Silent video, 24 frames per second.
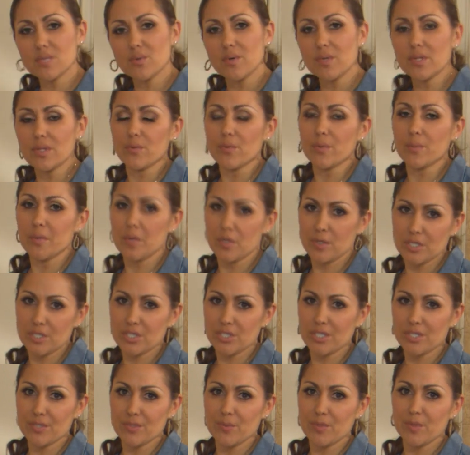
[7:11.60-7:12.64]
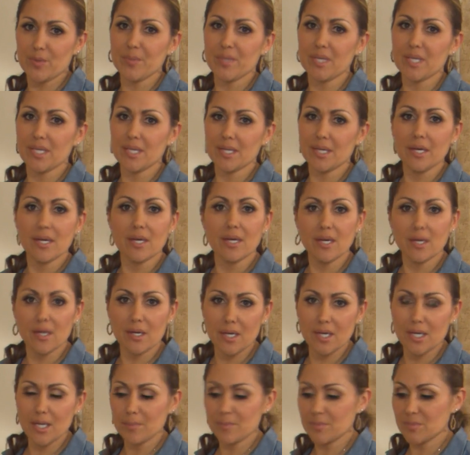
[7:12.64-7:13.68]
one that Ramona shared with me.
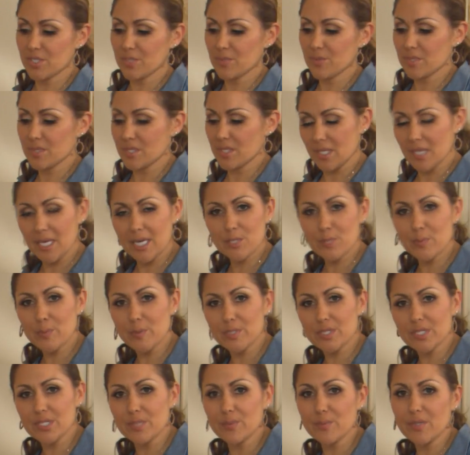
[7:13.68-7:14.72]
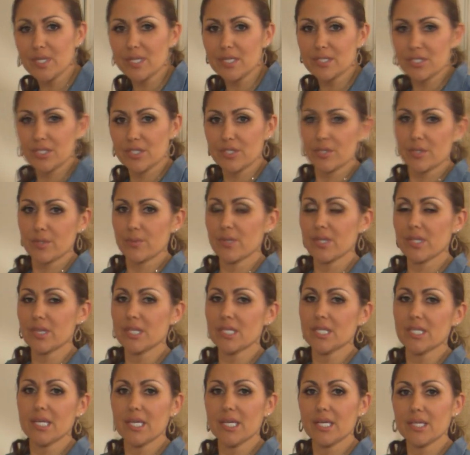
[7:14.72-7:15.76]
She was the last person that we got to cook with the
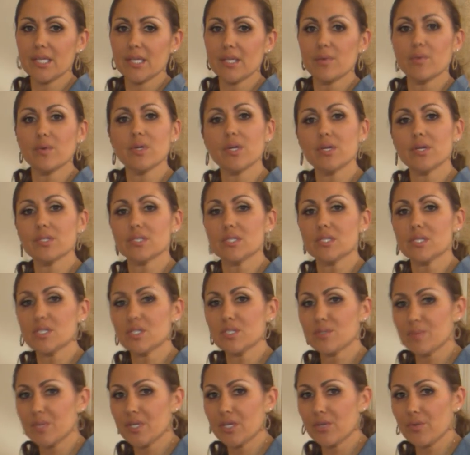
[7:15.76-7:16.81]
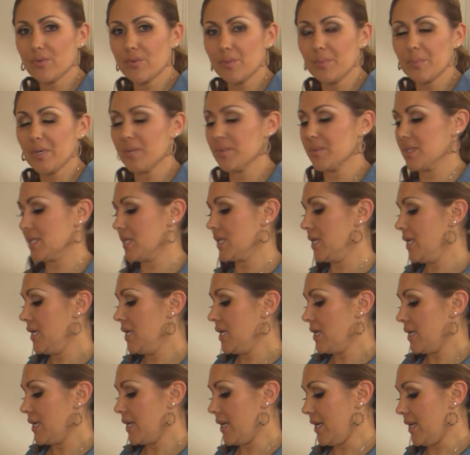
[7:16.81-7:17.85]
day that we cooked in the Dominican Republic,
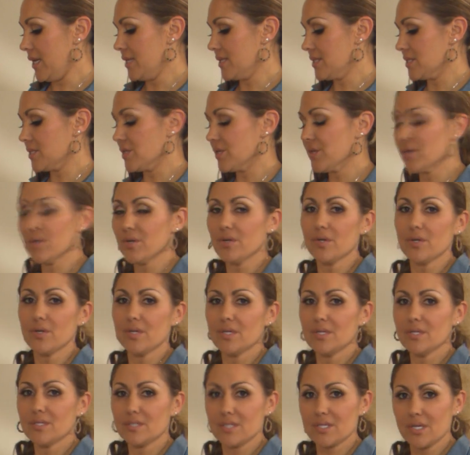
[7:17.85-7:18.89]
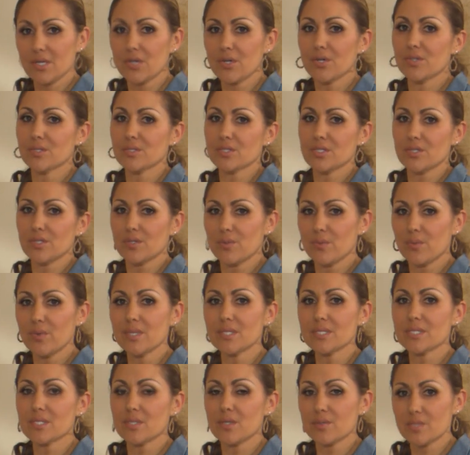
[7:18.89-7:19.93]
and her sancocho was
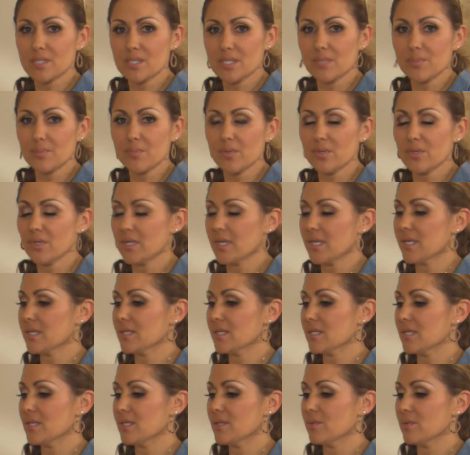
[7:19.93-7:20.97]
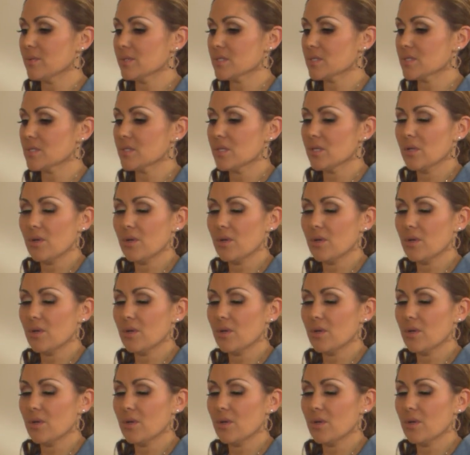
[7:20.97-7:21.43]
so simple and it was